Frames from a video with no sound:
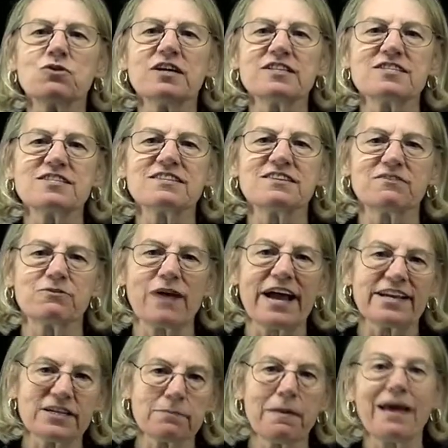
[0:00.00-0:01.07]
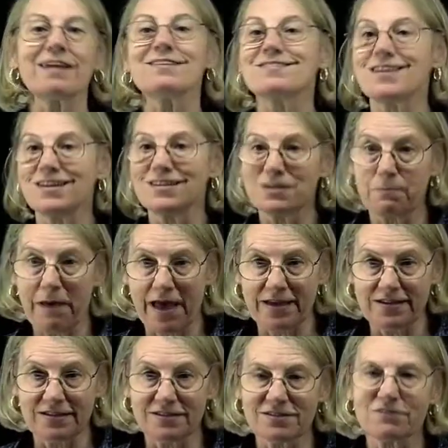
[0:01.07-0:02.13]
It's random and it's
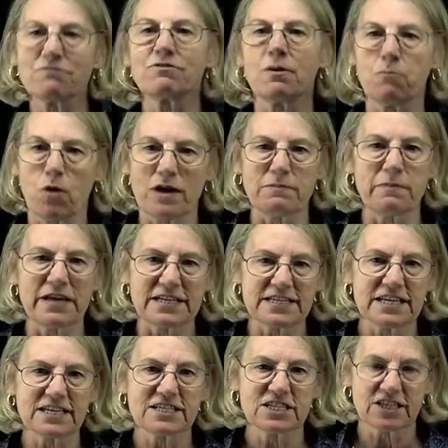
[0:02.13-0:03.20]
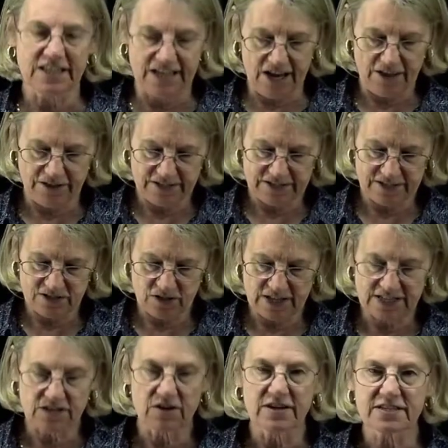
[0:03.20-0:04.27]
independent from one bit to the next. So
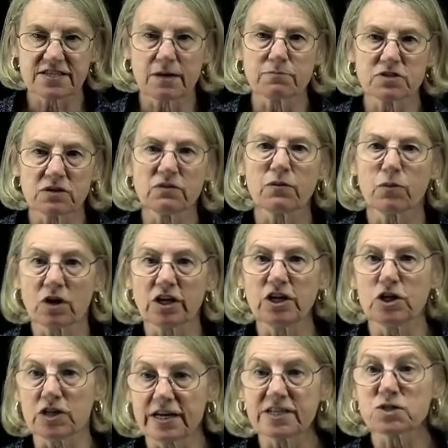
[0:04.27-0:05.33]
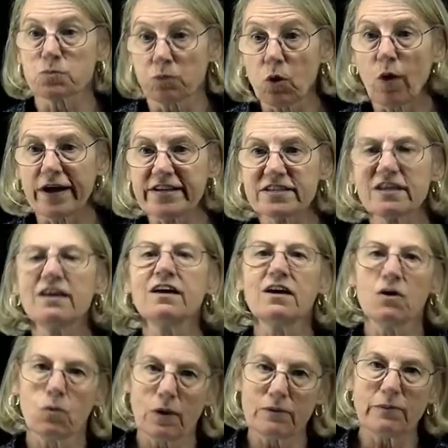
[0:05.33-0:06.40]
that's our assumption that we're going to exploit
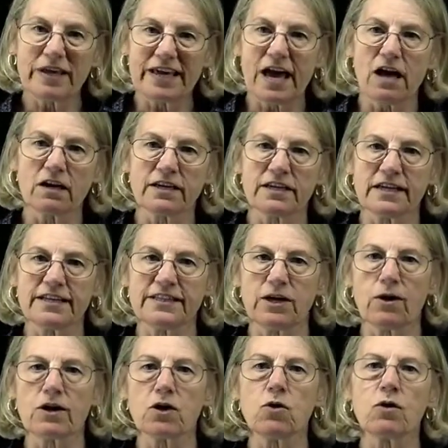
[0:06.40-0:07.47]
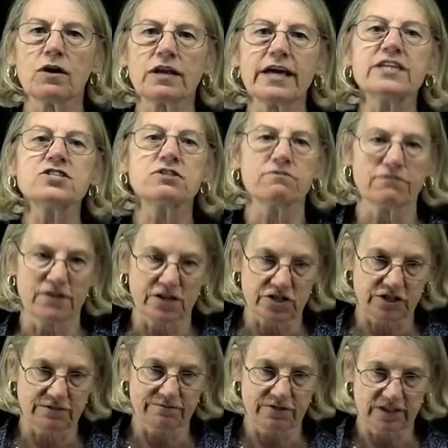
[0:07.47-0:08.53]
when we calculate the autocorrelation
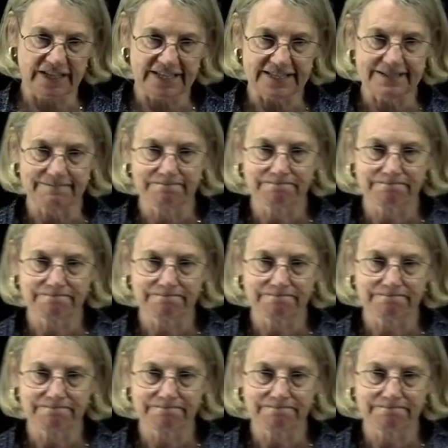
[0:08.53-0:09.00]
function for this.